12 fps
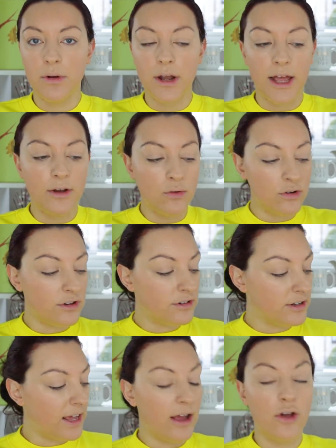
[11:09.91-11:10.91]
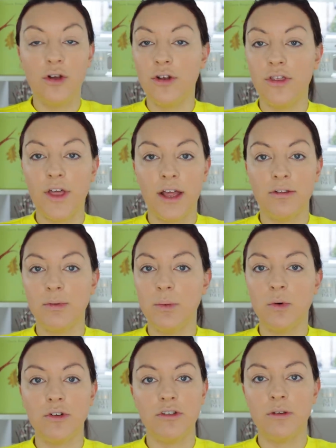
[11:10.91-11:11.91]
Like, in order to get good things, we
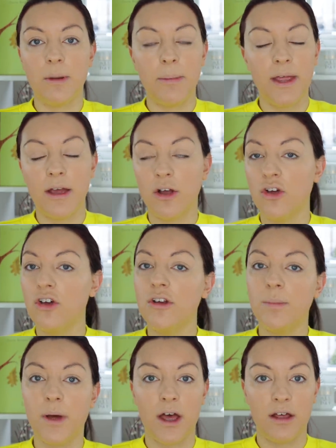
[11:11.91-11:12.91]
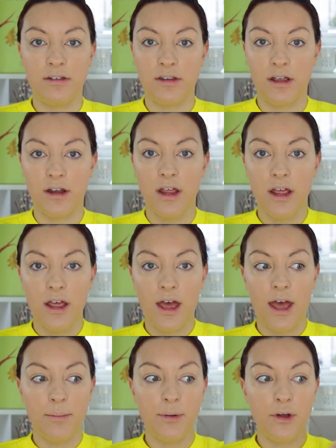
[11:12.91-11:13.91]
want you to be a good person
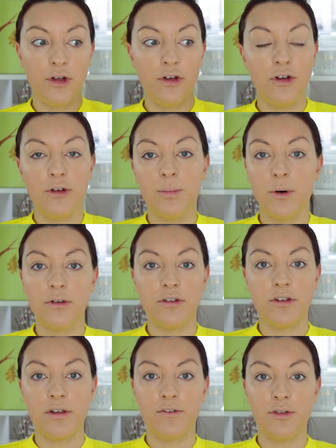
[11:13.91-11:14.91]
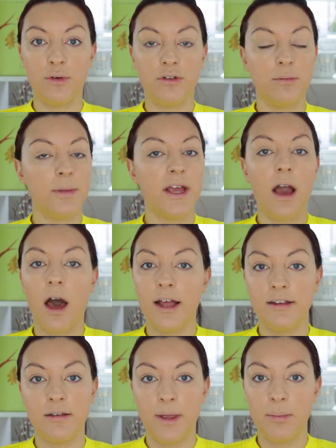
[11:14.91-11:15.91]
and put good positive thoughts and be
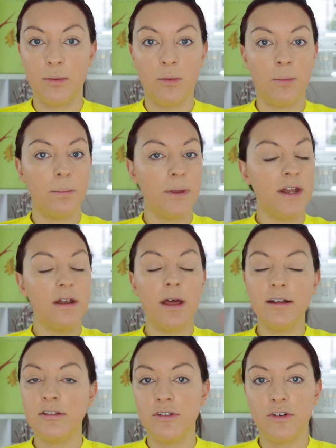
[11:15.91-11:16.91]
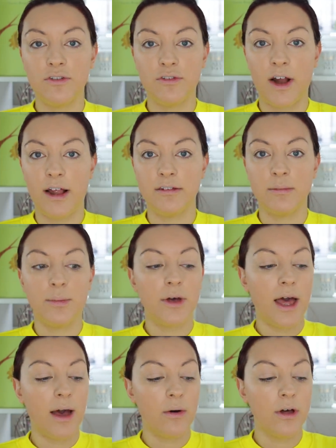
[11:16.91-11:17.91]
kind to people and be nice to your friends and
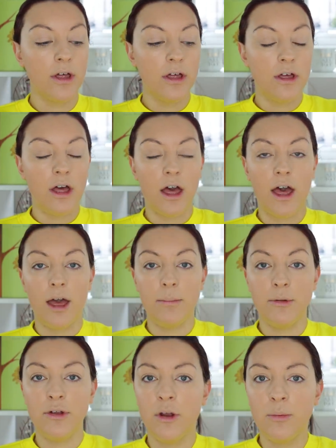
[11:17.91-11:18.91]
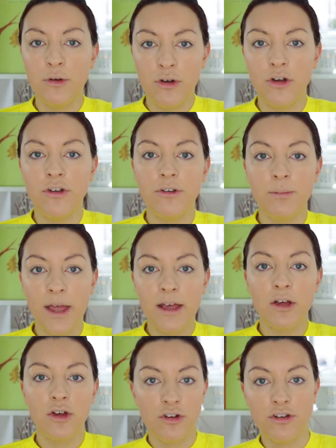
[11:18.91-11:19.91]
put out, um, you know, good,
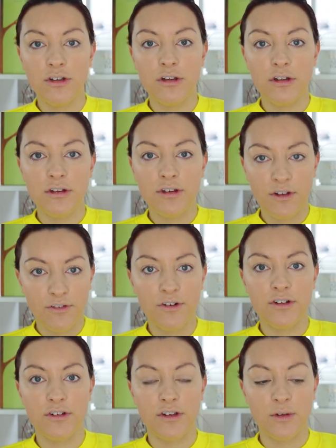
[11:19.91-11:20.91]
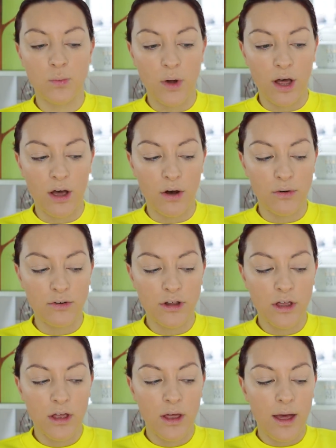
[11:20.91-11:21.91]
make a good difference to the world.
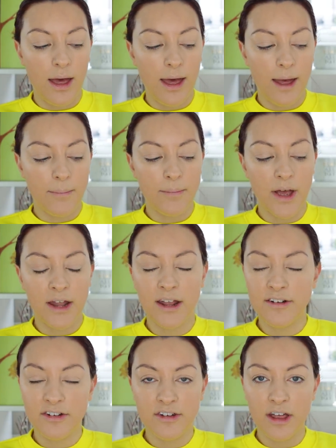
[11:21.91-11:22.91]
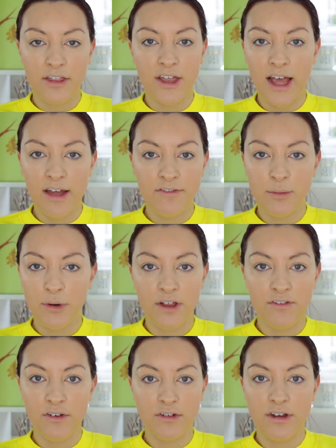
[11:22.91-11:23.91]
Um, and I just, I think
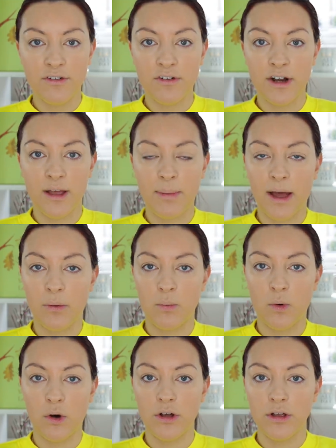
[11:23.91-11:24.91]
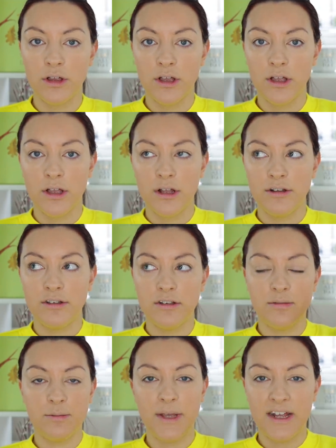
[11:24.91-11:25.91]
everybody feels differently about what
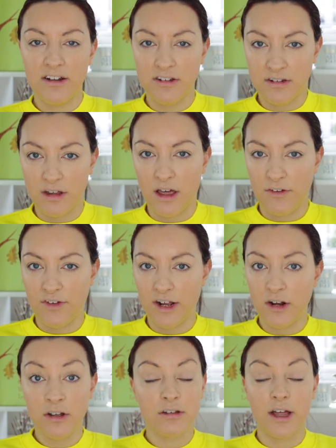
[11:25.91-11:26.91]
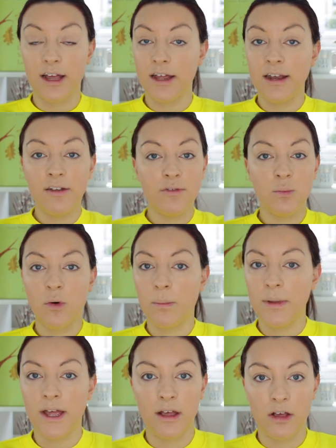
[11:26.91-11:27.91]
does being deserving looks like, and even
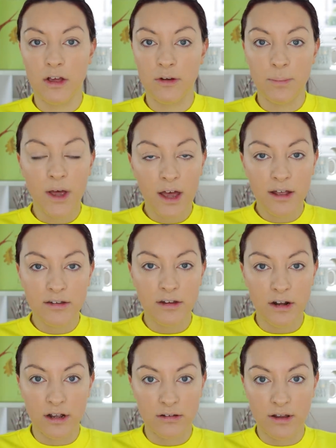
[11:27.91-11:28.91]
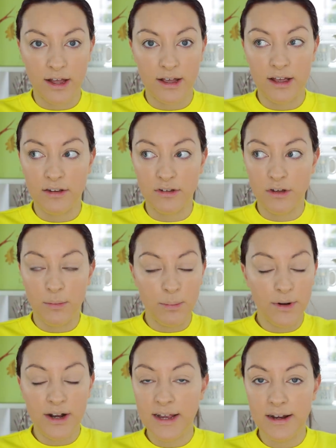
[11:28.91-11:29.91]
what being a good person looks like is
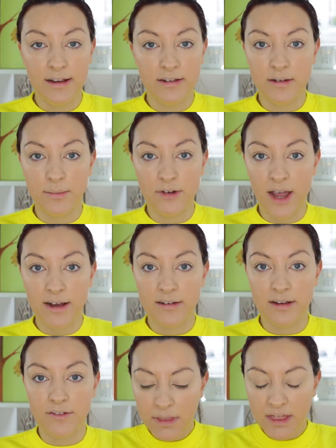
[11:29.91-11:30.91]
completely subjective.